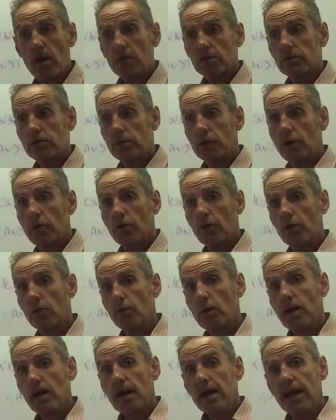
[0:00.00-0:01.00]
So
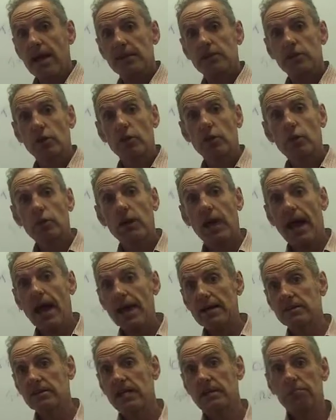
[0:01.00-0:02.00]
it's a good
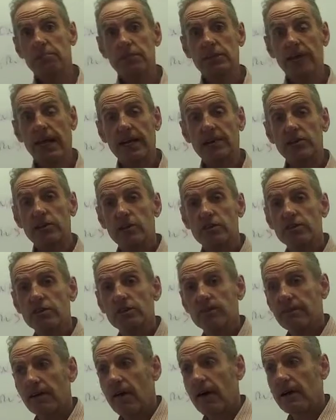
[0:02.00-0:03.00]
asset protection
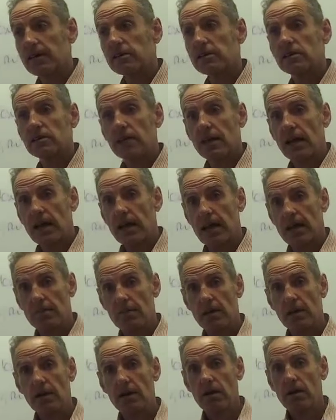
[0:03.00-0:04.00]
device,
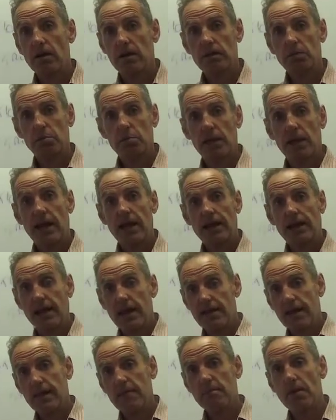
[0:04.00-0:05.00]
and I'll explain
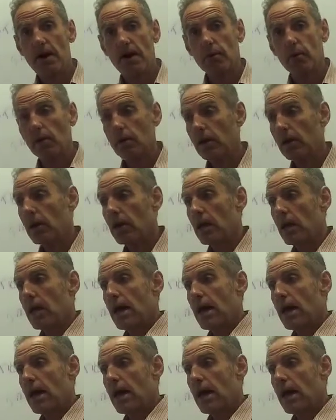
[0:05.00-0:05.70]
how that might work.